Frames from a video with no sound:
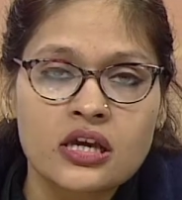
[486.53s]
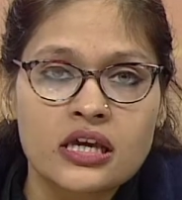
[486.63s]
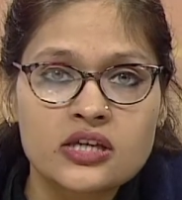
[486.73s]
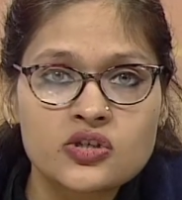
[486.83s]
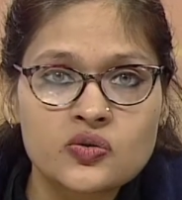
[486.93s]

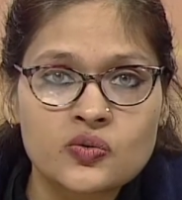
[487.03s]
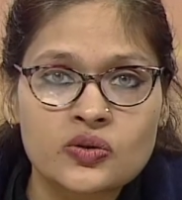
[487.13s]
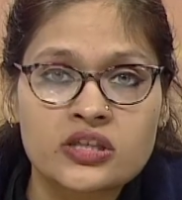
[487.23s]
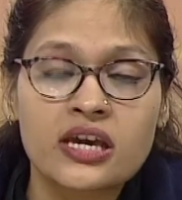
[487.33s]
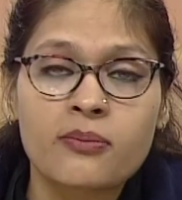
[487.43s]
issue
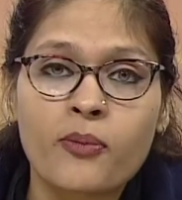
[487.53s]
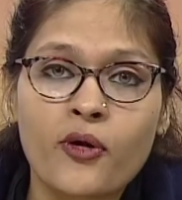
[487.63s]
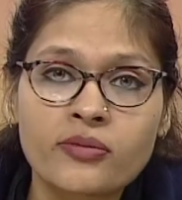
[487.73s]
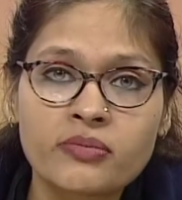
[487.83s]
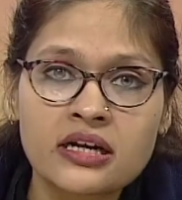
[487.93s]
the
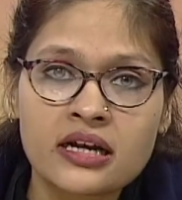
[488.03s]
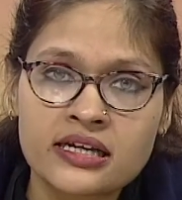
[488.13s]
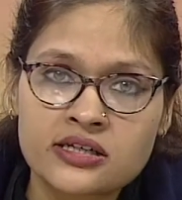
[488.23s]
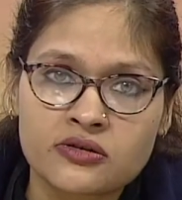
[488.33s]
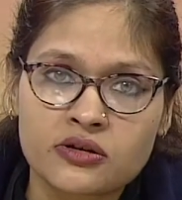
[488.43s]
appointment
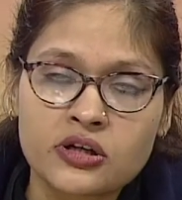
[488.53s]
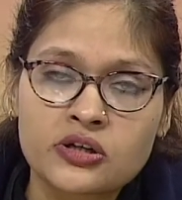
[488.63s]
letter